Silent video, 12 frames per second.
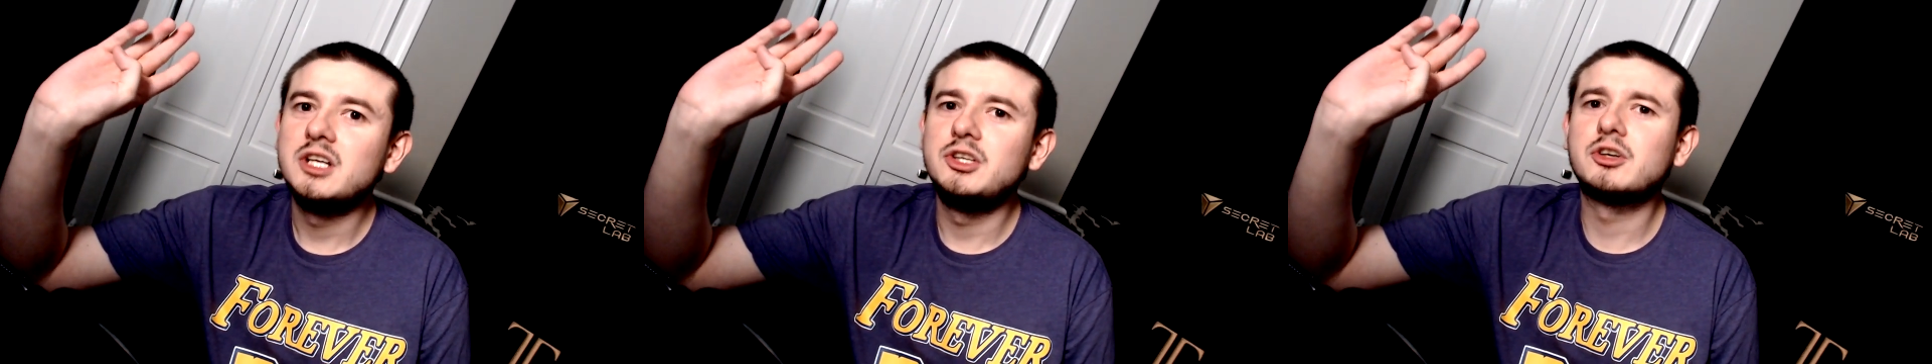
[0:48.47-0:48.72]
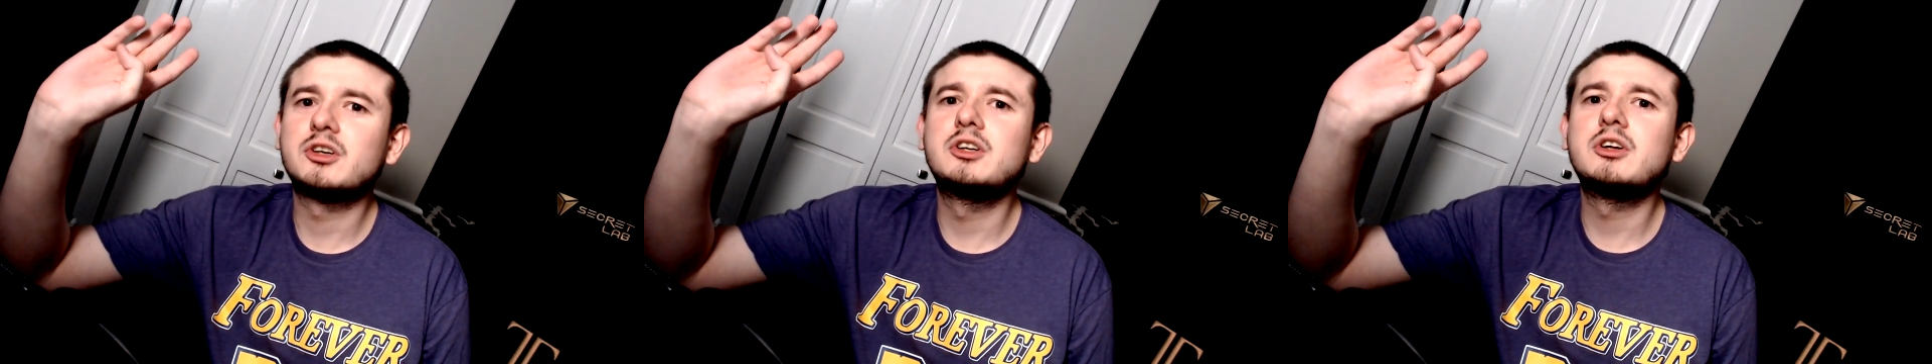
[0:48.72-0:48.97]

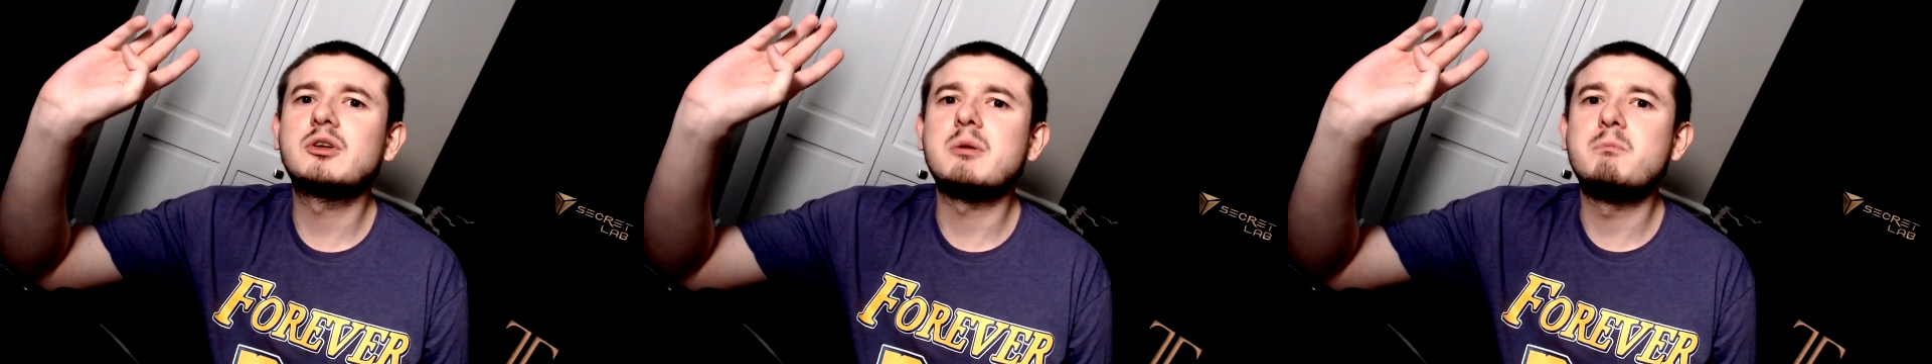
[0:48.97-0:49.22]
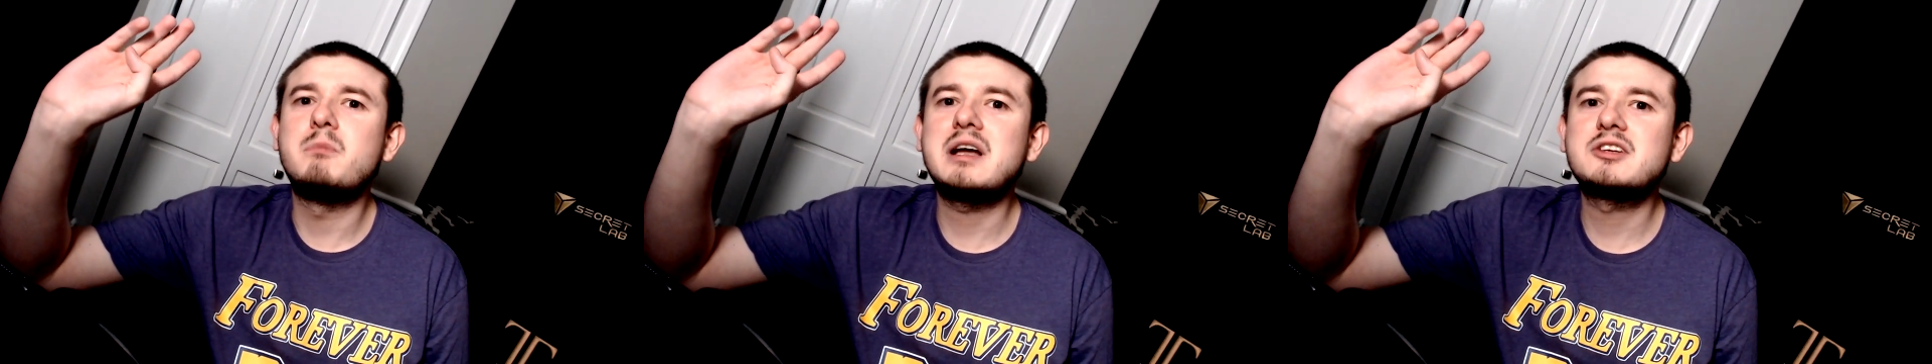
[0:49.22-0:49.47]
you're going to do the
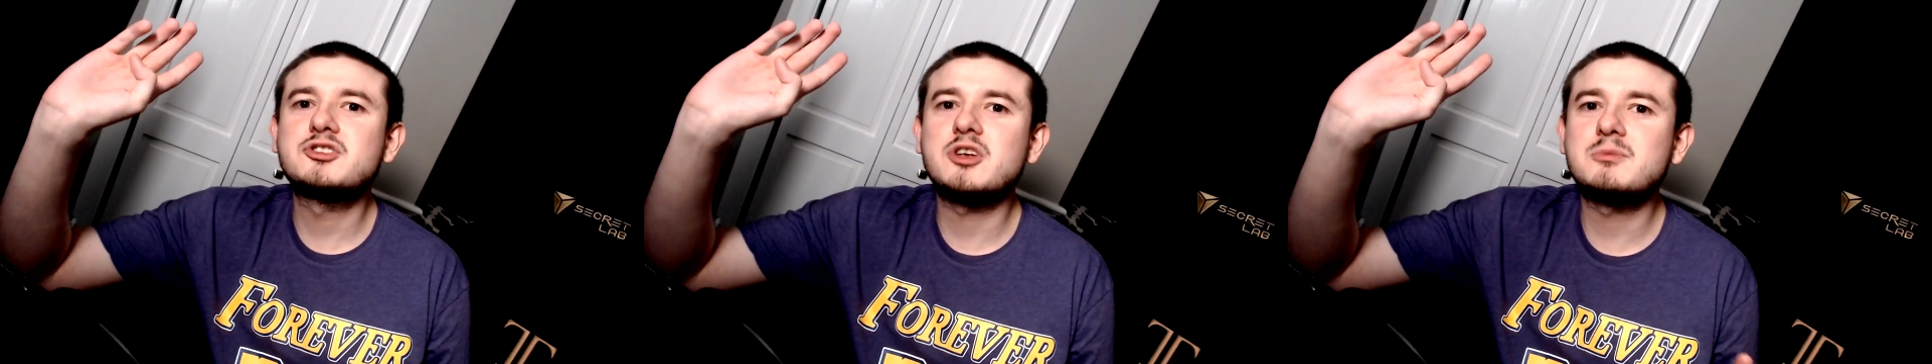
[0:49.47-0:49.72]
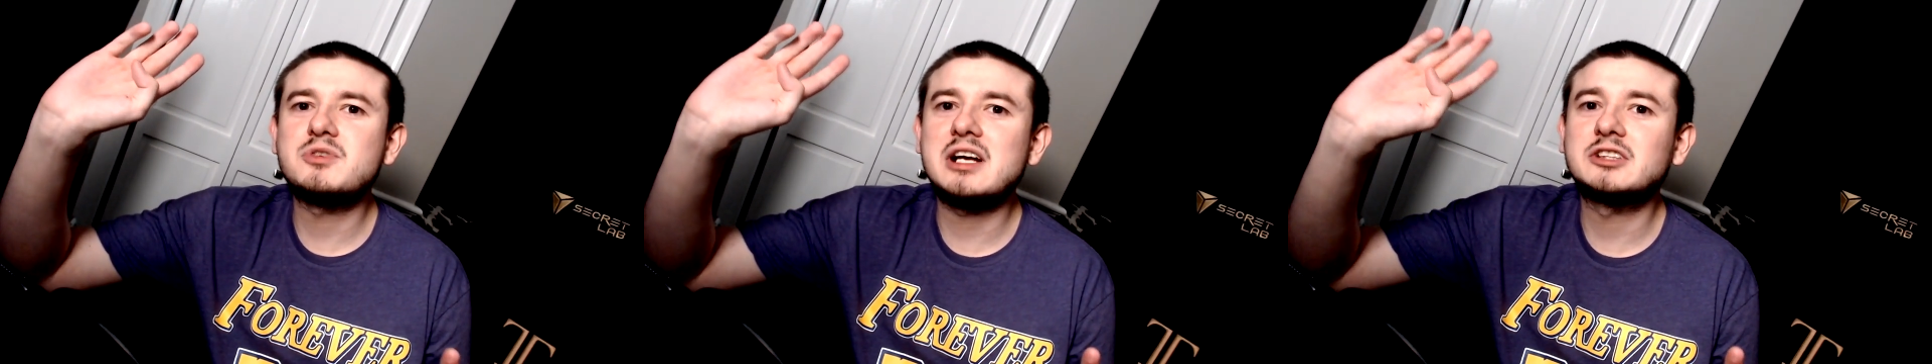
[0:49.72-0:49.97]
best
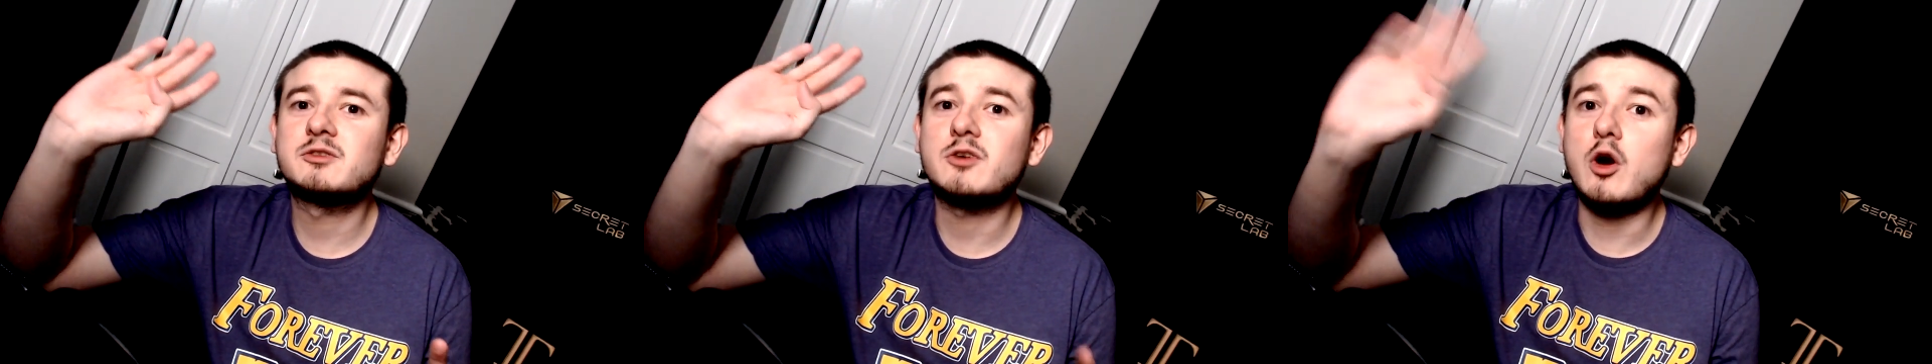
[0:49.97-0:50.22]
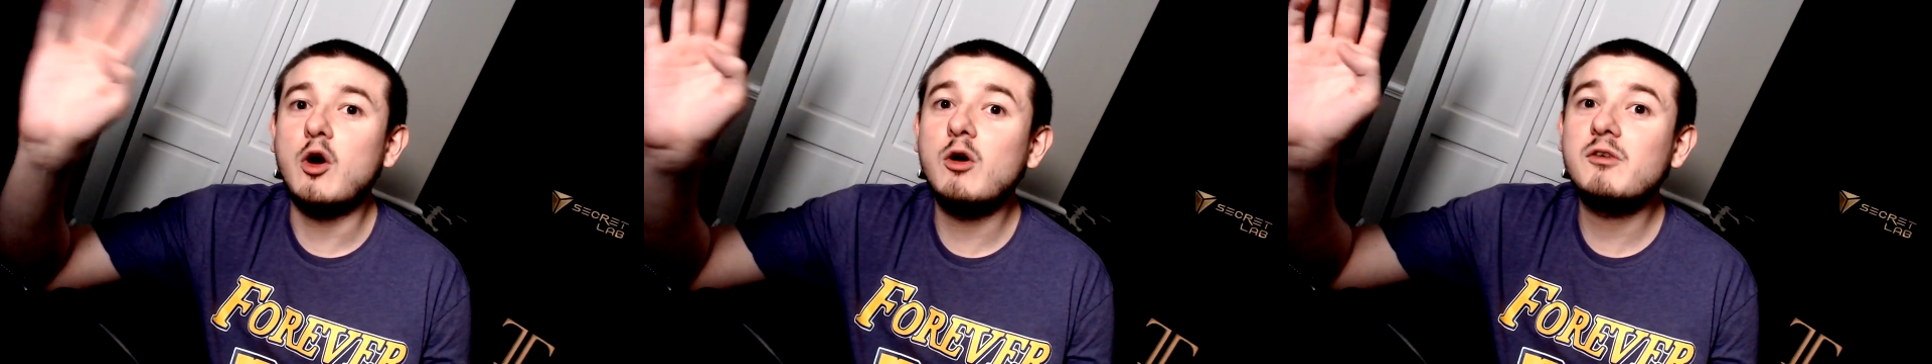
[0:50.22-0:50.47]
jump shots for
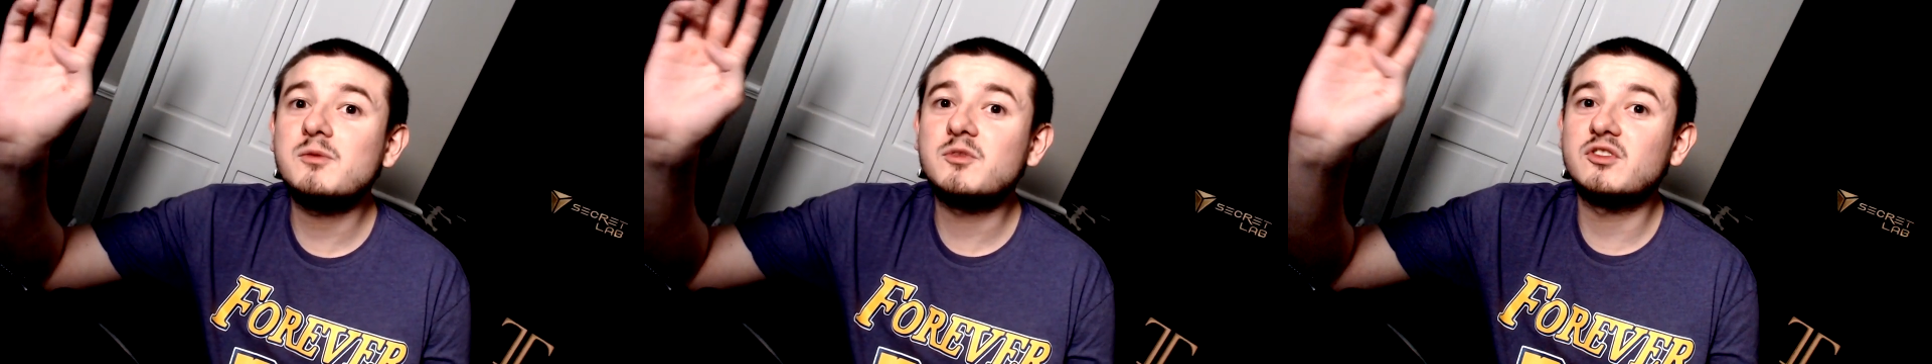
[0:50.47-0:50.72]
all of them.